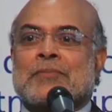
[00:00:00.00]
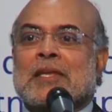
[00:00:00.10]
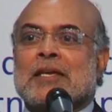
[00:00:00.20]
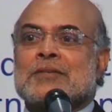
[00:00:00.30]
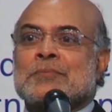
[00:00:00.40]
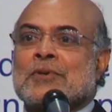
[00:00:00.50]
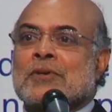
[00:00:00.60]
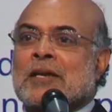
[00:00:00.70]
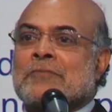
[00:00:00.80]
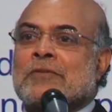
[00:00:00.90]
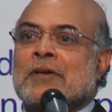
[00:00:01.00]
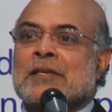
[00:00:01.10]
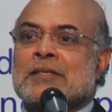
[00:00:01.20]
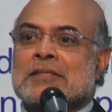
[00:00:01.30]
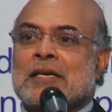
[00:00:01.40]
each program
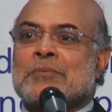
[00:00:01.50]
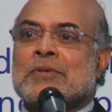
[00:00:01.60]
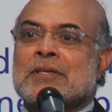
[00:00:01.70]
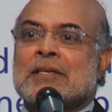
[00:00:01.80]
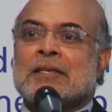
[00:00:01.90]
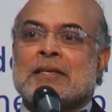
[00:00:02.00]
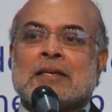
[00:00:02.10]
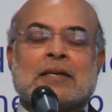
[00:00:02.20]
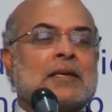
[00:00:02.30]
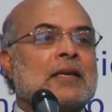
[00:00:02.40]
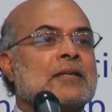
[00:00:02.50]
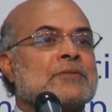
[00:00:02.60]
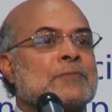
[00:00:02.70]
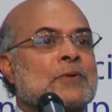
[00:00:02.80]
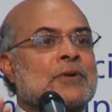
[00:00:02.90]
funded separately,
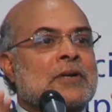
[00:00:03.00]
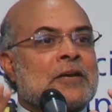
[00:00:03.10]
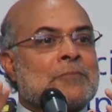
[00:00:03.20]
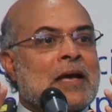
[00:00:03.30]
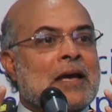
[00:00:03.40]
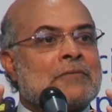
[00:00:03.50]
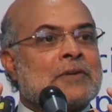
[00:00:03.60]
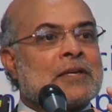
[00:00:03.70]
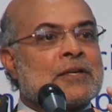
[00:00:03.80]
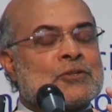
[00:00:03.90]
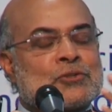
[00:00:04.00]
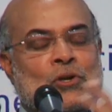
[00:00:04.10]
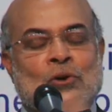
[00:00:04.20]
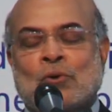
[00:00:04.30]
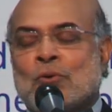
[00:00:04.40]
each program having its
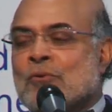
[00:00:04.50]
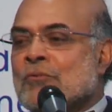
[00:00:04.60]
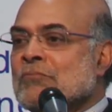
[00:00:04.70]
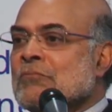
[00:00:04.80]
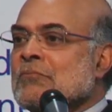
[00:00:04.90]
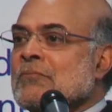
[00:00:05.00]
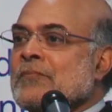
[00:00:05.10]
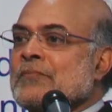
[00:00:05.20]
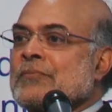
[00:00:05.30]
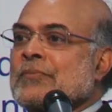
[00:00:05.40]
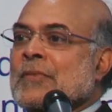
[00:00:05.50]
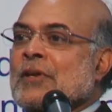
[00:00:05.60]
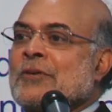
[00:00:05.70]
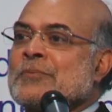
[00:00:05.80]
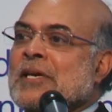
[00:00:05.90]
own
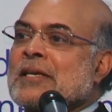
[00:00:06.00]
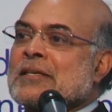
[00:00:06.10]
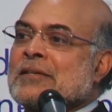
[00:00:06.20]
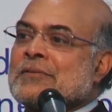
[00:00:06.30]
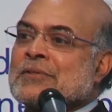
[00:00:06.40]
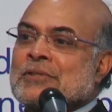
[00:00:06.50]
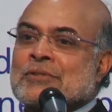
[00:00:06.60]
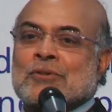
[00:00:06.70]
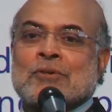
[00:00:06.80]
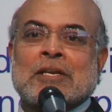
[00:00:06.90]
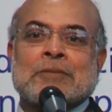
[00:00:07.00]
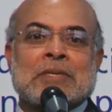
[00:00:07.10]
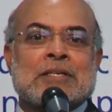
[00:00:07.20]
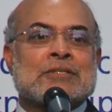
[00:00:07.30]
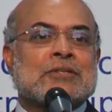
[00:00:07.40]
objectives, its own
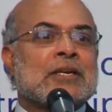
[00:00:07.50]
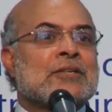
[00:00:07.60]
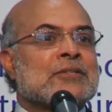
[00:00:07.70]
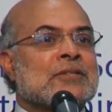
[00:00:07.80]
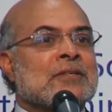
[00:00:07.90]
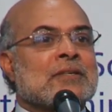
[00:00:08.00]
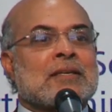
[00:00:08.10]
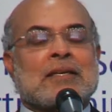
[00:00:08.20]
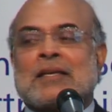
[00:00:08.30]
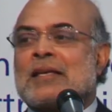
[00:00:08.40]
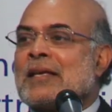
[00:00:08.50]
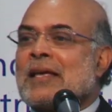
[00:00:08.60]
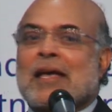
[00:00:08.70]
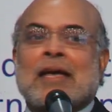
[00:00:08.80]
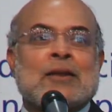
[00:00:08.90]
administration,
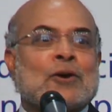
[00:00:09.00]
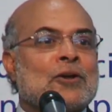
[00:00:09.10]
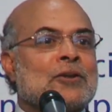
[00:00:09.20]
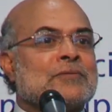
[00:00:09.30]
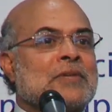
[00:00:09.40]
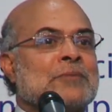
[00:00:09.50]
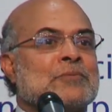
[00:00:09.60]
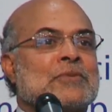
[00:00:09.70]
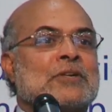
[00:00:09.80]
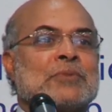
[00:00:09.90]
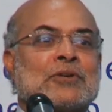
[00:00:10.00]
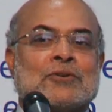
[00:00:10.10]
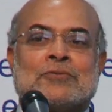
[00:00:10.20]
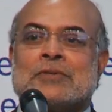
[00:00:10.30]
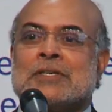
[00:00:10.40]
and all of them tripping
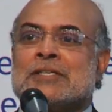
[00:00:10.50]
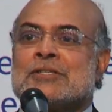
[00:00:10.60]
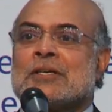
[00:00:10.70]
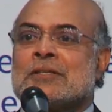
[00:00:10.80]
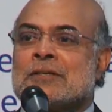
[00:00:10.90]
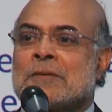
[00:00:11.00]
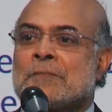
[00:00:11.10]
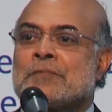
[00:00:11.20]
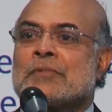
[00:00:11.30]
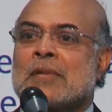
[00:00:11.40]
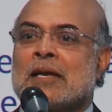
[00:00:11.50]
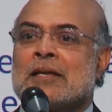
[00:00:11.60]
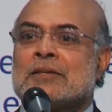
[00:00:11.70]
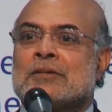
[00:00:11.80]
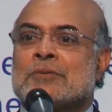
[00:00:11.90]
over each other
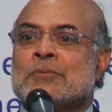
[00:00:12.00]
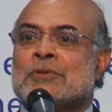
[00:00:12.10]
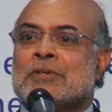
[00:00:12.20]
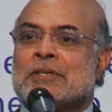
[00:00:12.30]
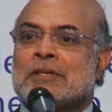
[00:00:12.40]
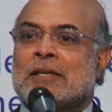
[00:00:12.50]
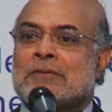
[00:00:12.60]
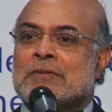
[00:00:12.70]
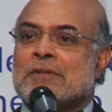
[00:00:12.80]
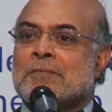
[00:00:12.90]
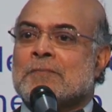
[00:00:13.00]
at a community level.